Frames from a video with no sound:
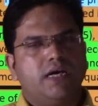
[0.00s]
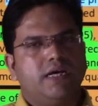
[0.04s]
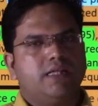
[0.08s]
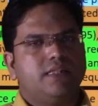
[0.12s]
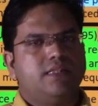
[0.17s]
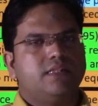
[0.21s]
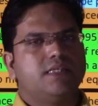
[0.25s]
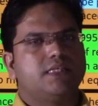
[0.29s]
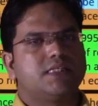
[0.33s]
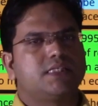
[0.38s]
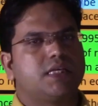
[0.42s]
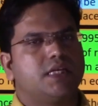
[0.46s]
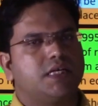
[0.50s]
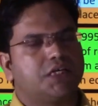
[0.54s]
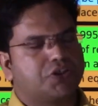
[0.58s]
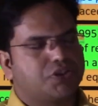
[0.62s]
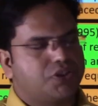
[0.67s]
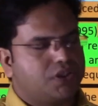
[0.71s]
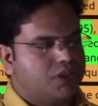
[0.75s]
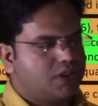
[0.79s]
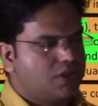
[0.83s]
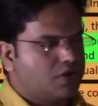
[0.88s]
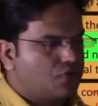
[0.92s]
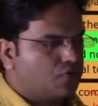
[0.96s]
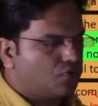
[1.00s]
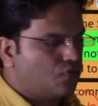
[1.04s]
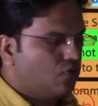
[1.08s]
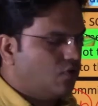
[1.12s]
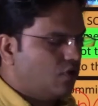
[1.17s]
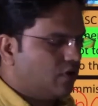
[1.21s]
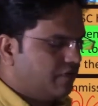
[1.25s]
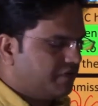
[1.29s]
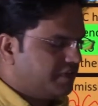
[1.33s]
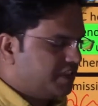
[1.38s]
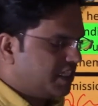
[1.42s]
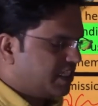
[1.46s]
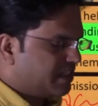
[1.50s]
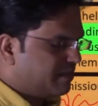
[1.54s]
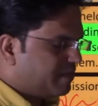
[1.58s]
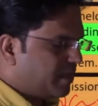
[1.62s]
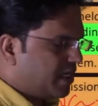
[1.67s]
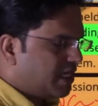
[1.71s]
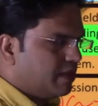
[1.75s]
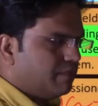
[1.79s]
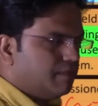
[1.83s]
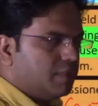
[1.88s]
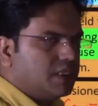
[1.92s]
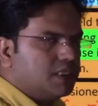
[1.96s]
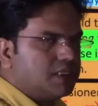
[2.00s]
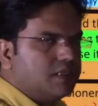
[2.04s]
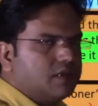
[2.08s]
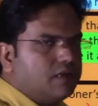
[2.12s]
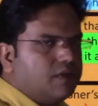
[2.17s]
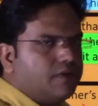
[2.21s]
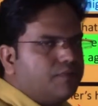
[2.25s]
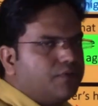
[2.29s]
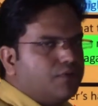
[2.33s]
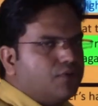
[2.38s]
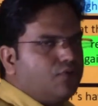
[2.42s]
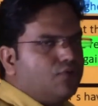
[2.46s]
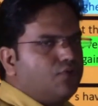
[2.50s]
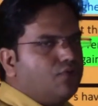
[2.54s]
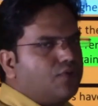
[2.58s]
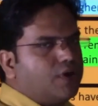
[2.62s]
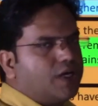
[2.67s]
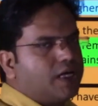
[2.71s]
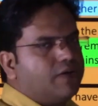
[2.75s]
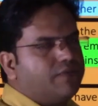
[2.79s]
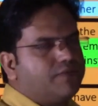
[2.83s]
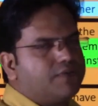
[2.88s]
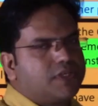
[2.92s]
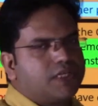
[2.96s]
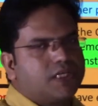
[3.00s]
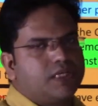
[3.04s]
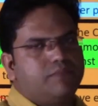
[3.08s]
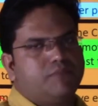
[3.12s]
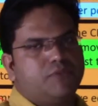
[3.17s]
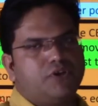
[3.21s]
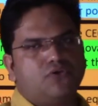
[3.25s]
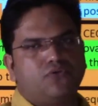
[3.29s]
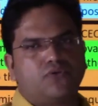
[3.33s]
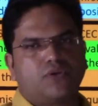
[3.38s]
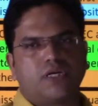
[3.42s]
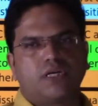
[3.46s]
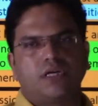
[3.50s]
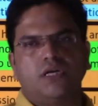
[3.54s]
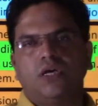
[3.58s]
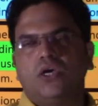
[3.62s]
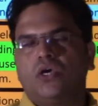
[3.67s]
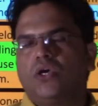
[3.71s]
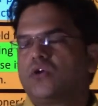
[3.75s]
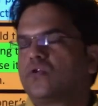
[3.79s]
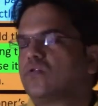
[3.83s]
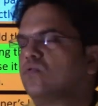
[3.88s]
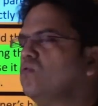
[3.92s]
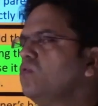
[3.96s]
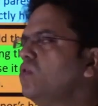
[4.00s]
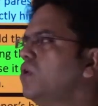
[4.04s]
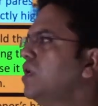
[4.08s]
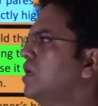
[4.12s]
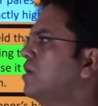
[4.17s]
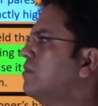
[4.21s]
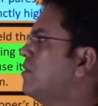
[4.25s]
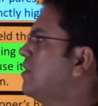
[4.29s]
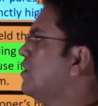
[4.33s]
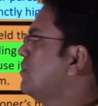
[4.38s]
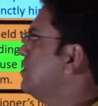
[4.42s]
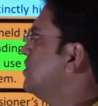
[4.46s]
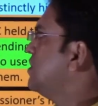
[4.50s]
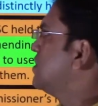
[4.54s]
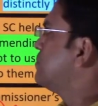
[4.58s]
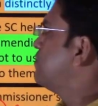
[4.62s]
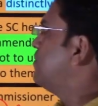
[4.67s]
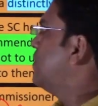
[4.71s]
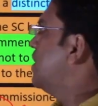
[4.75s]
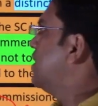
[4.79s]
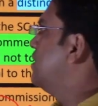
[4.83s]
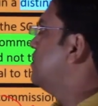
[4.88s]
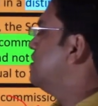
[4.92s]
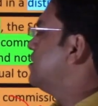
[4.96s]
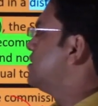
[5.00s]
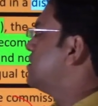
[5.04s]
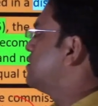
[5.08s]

in this lecture the role of this man, but if you do have time, you can Google about this man.